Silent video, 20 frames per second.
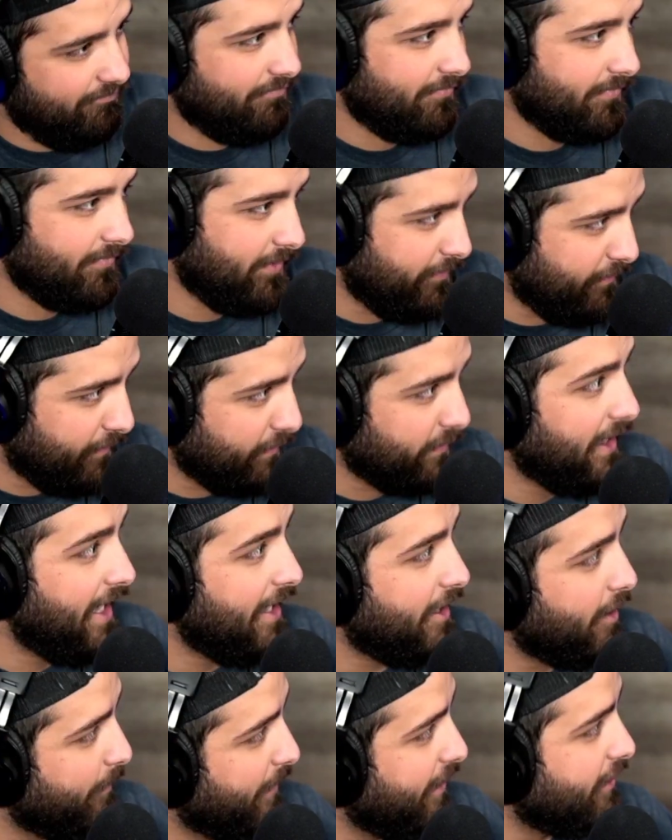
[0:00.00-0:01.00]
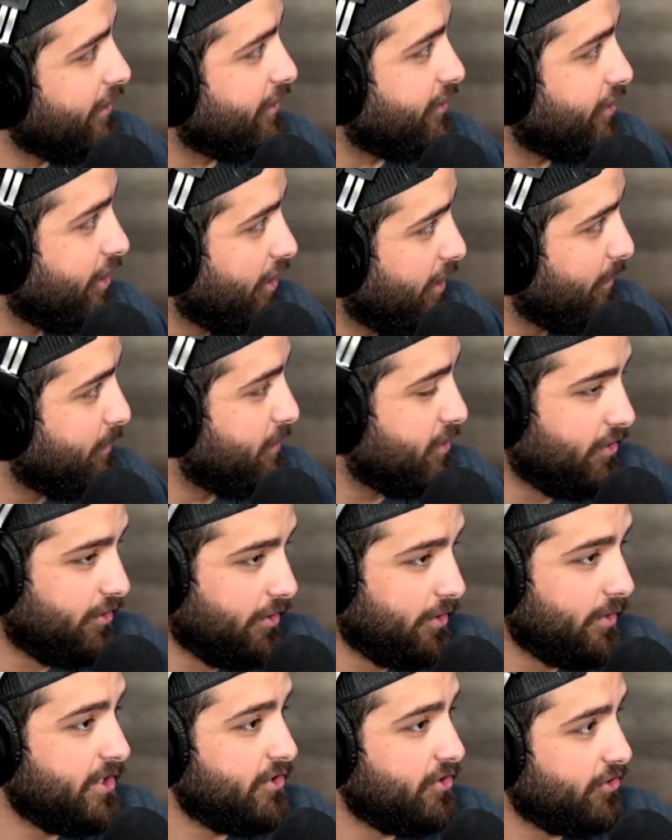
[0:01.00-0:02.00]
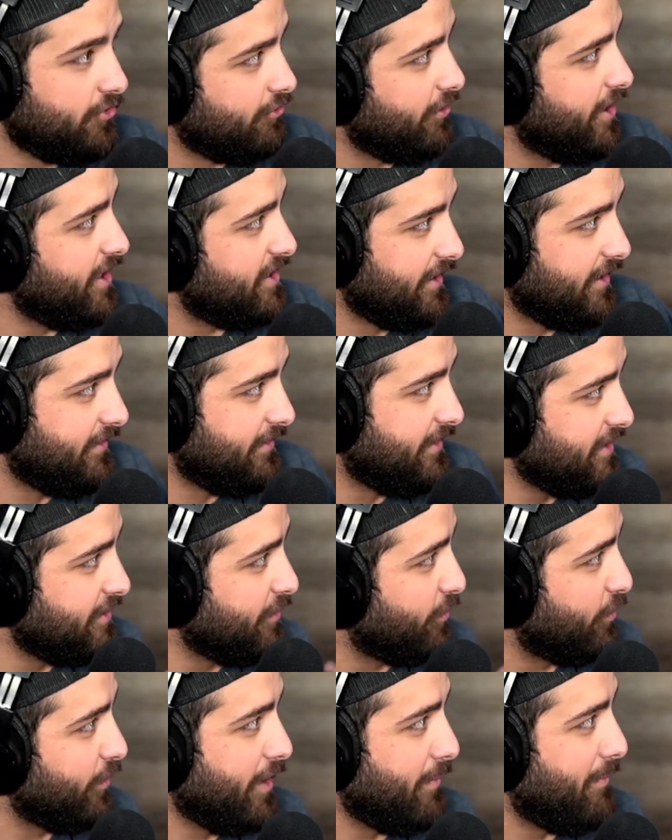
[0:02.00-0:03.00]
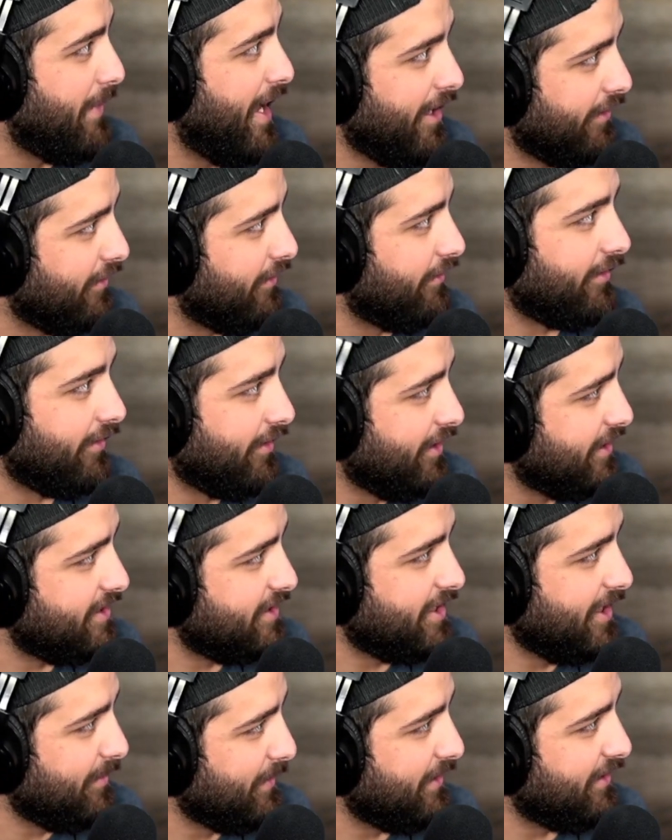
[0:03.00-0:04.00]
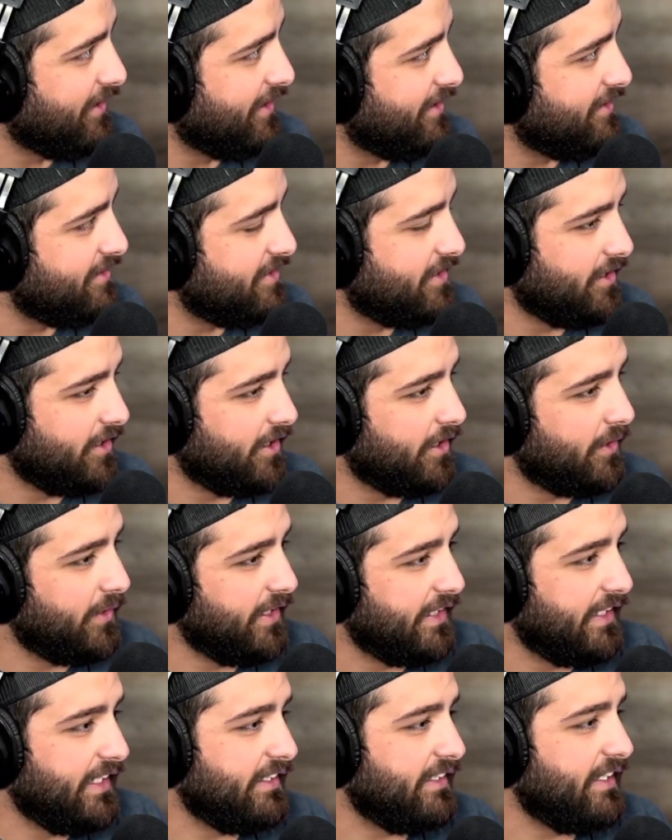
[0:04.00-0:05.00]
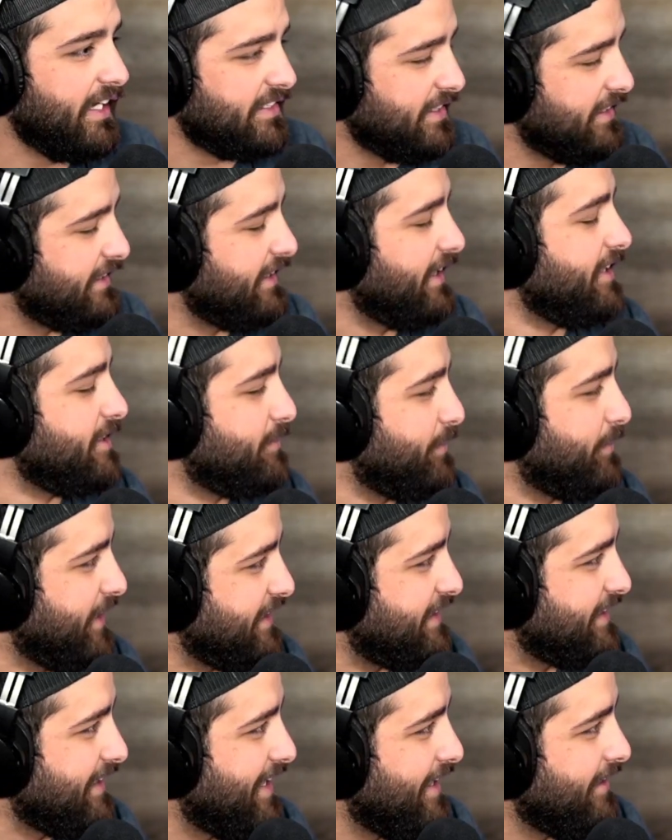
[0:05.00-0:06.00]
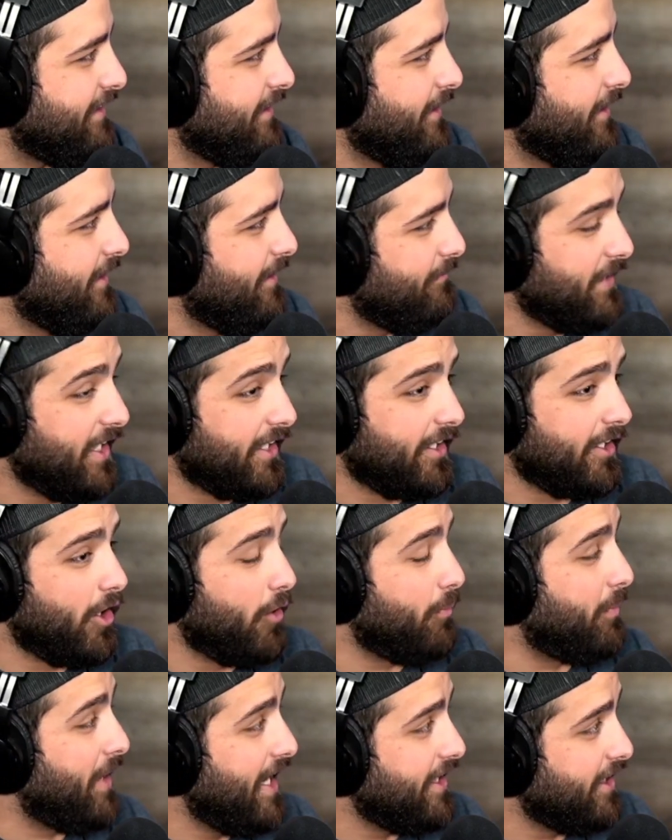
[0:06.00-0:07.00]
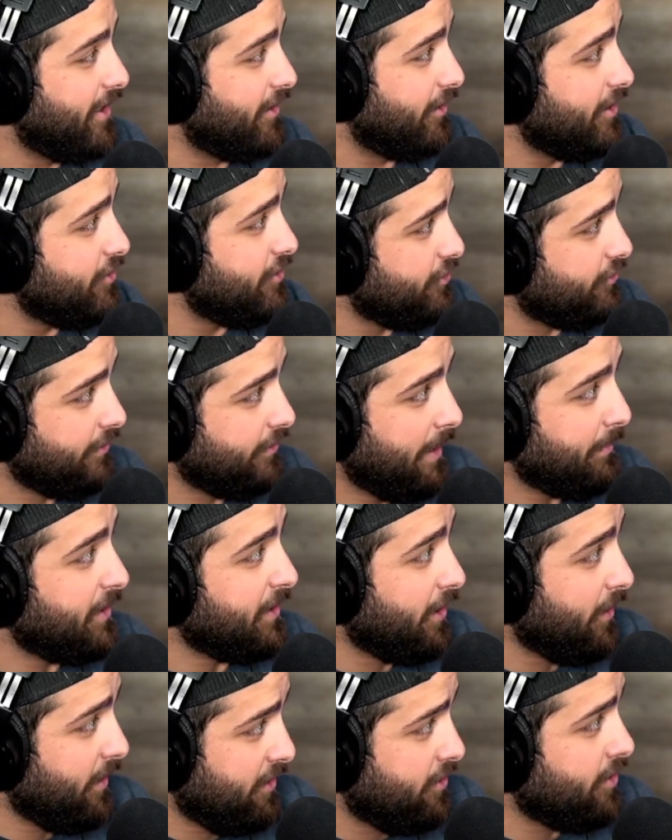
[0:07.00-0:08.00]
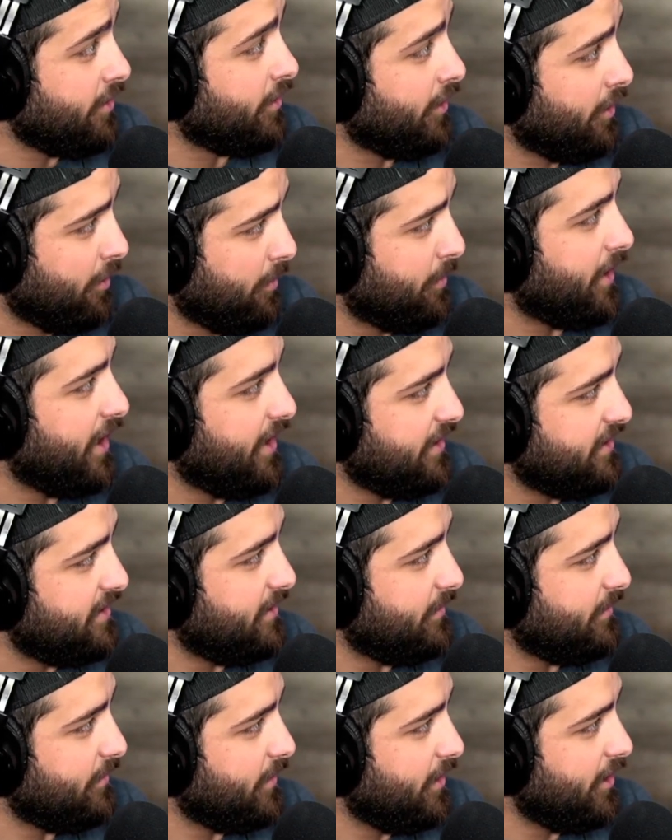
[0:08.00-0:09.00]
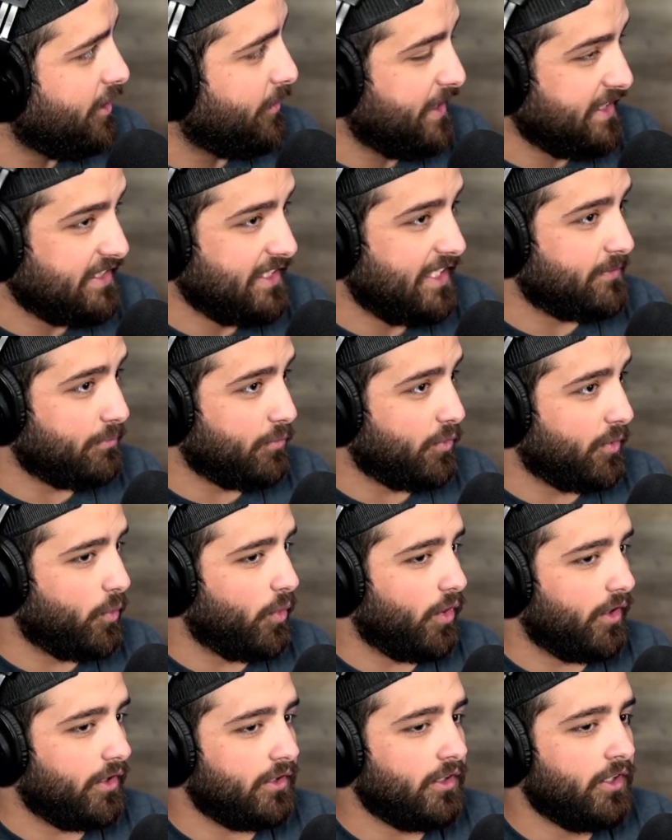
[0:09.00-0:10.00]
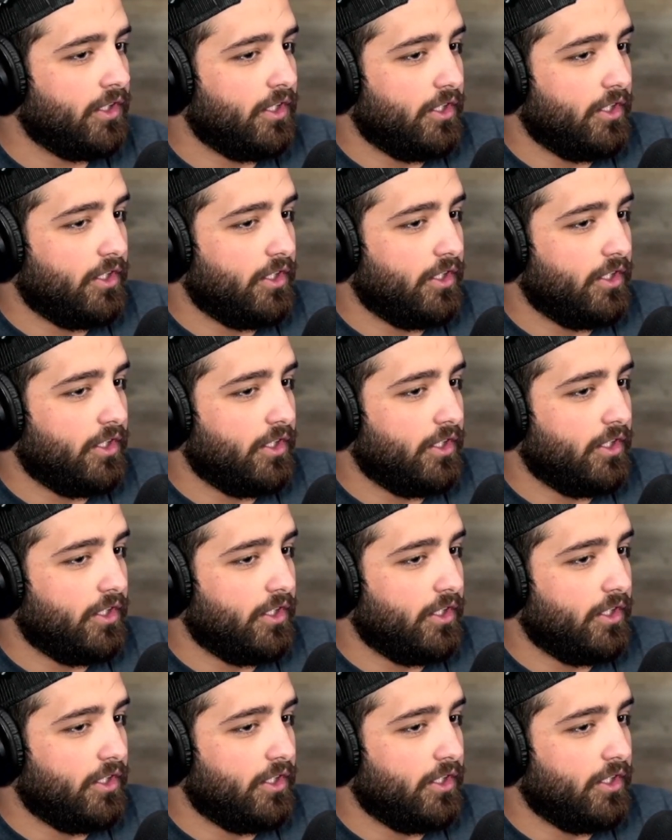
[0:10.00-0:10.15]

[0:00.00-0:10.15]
for lack of better term, screw interest rates. Like, it doesn't really matter in the grand scheme of things, yes, it does, but it's not. I'm not going to go buy down your interest rate. I'm going to go get you a lower price, Because that's more important.